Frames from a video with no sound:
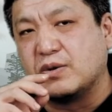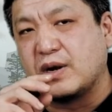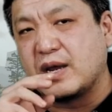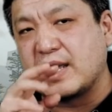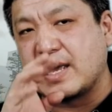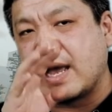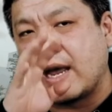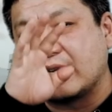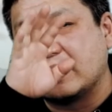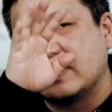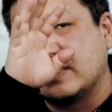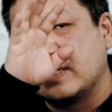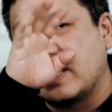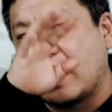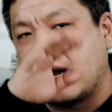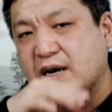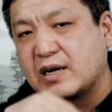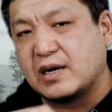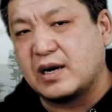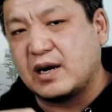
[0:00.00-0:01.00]
However,
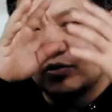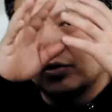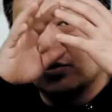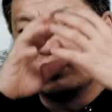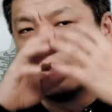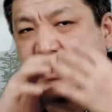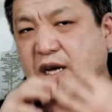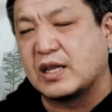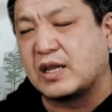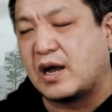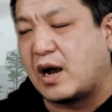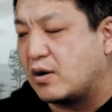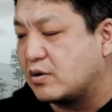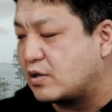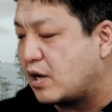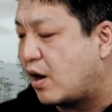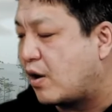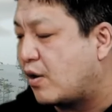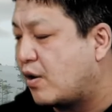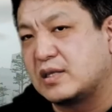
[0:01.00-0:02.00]
unlike
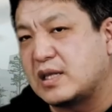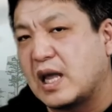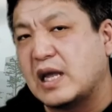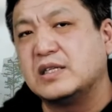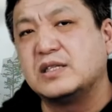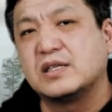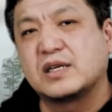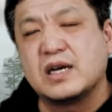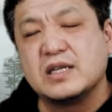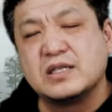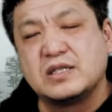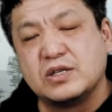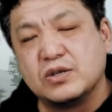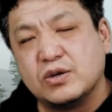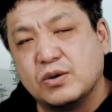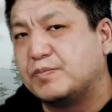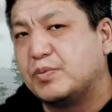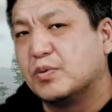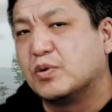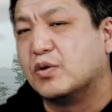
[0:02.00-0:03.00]
spinosaurids, whose
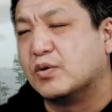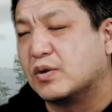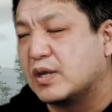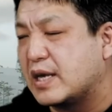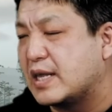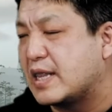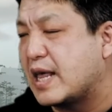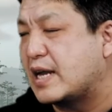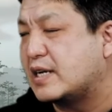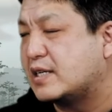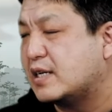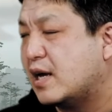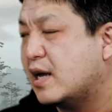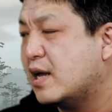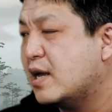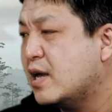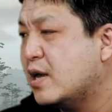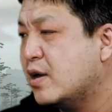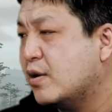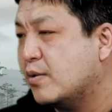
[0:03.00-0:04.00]
teeth were known to be
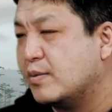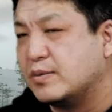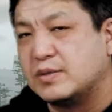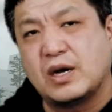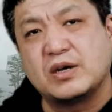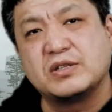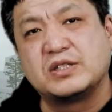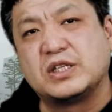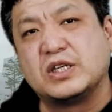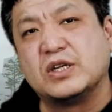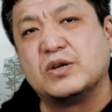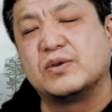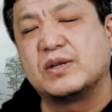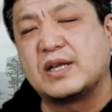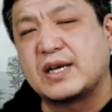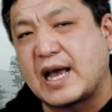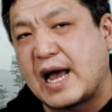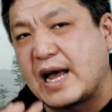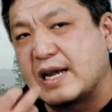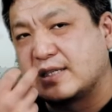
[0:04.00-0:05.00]
very straight and
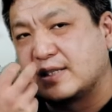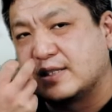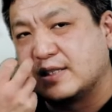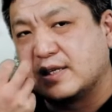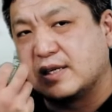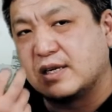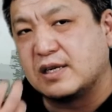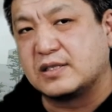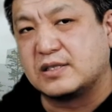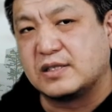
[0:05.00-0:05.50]
conical,